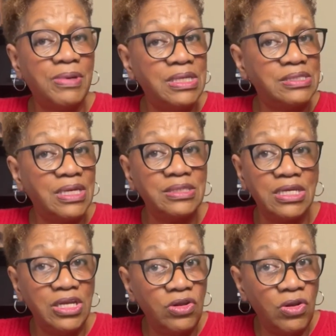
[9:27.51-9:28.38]
but he says
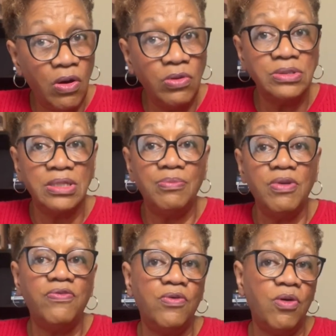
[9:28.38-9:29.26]
he knows it
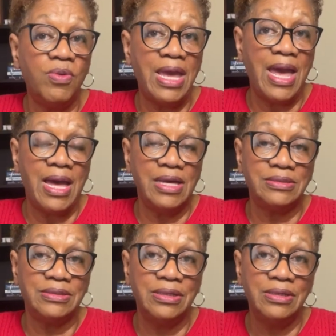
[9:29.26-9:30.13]
before we ask.